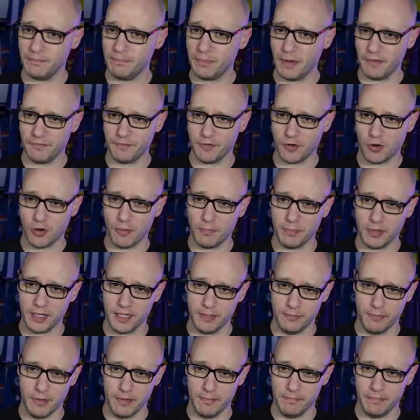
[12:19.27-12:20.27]
But for complete
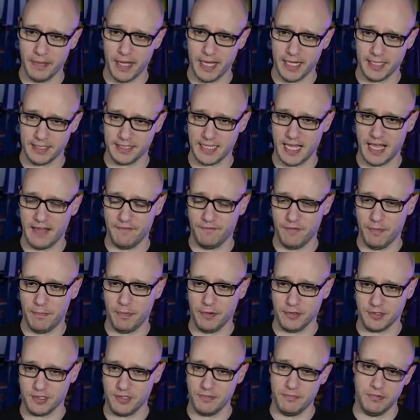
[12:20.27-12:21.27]
wing back and for
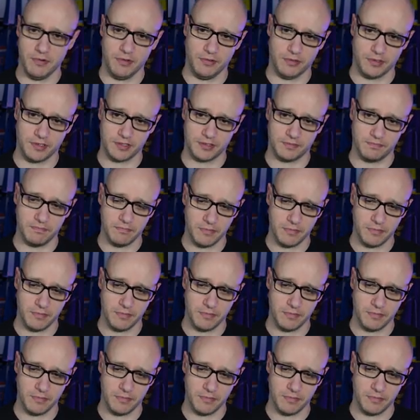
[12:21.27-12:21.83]
box to box